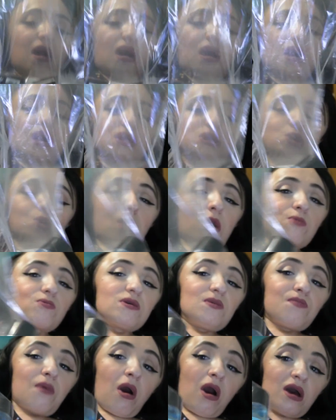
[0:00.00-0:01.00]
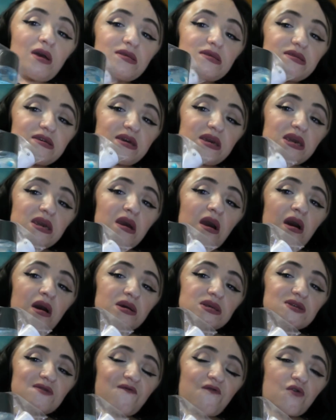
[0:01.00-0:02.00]
Uh, so I rebought the uh,
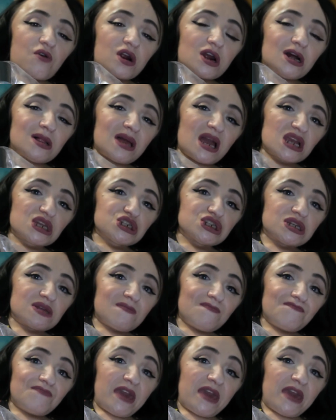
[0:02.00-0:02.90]
Sephora Collection